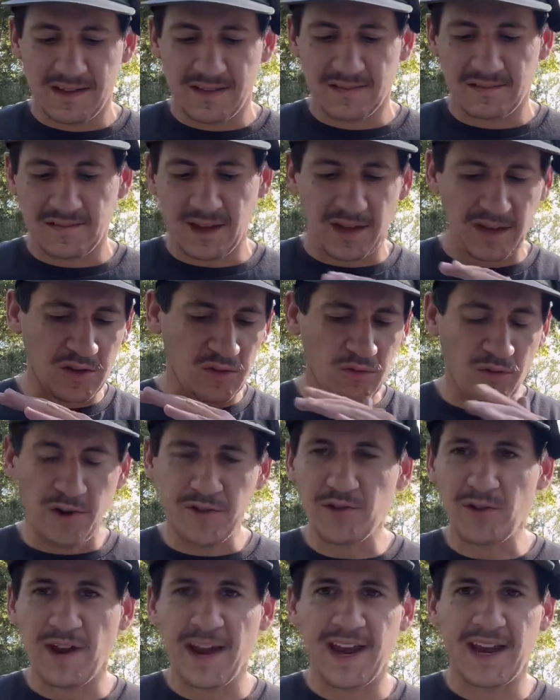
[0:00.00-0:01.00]
Like you
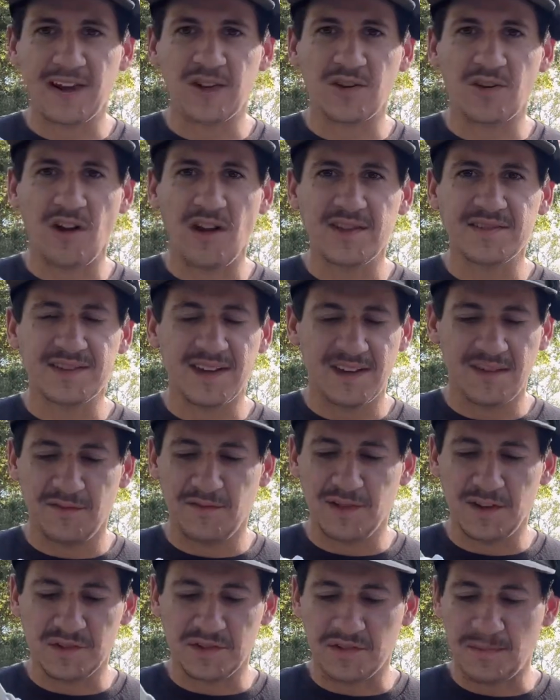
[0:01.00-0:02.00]
run your hand across it and it
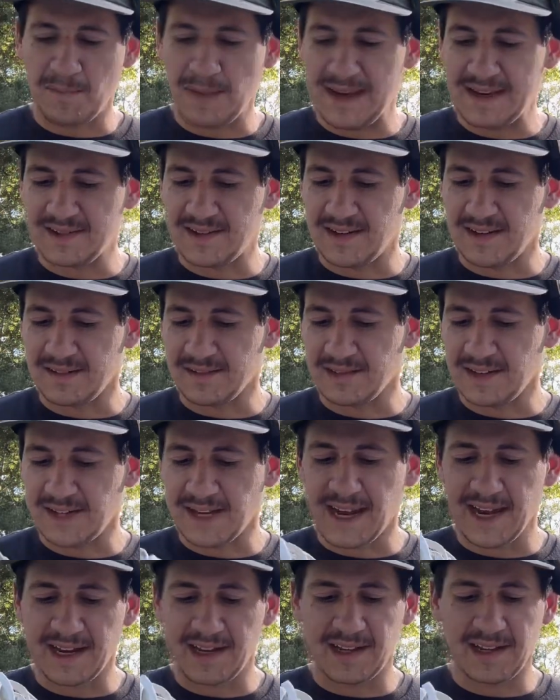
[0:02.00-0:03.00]
feels amazing. Like
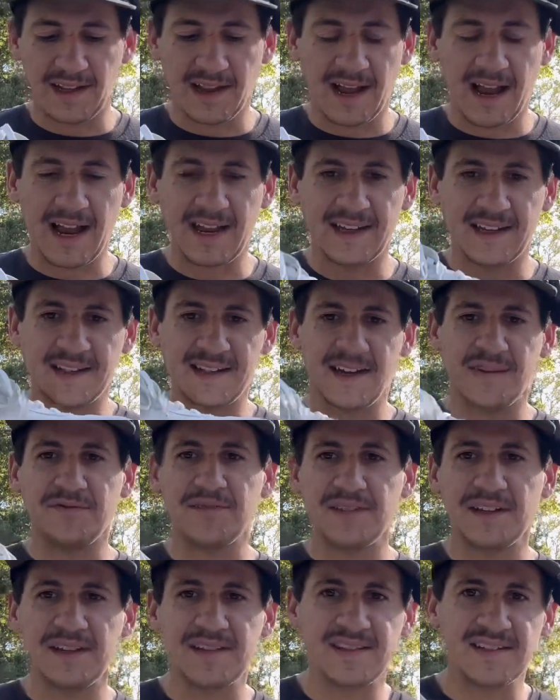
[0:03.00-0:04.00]
I
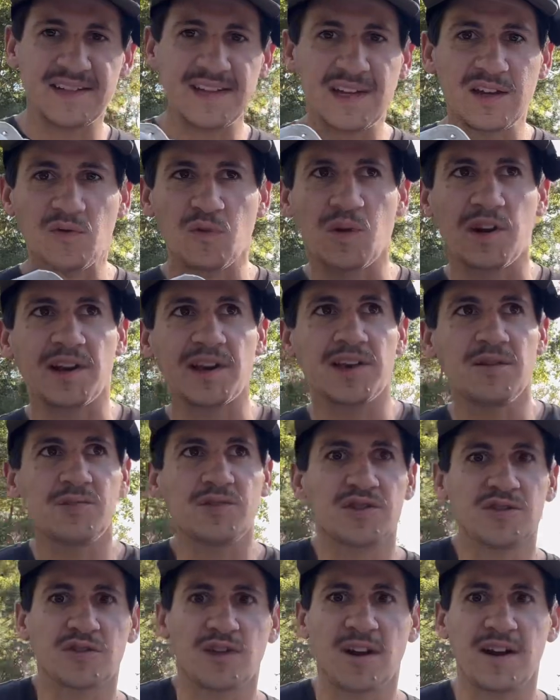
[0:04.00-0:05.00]
definitely see where he
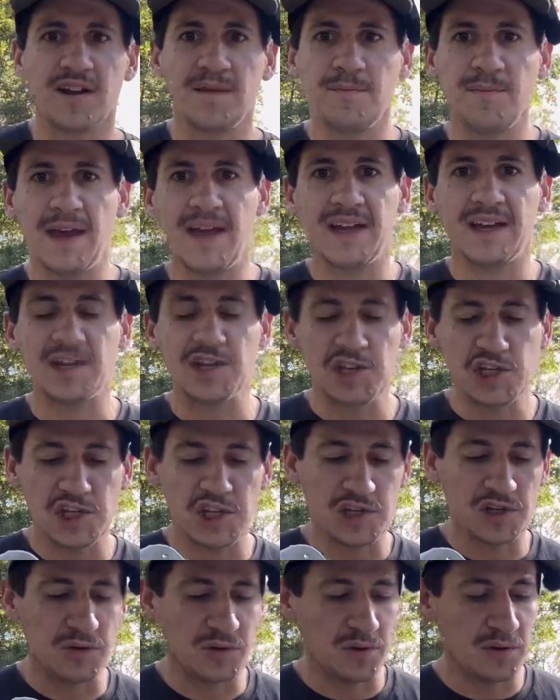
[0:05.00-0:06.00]
was trying to make a
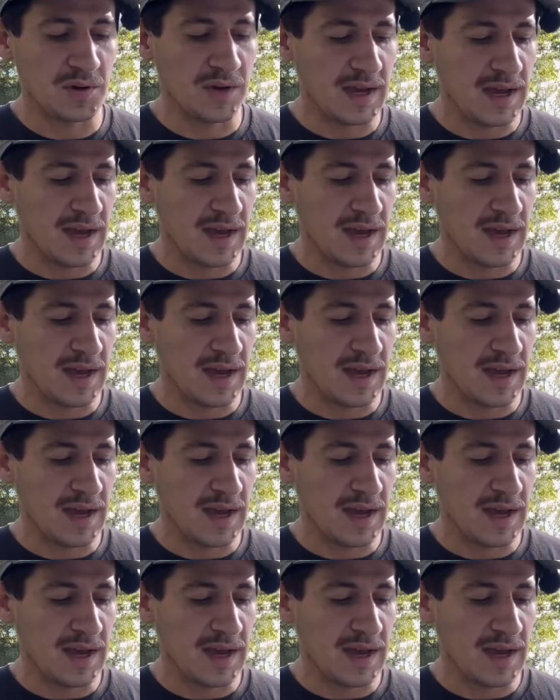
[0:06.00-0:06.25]
shoe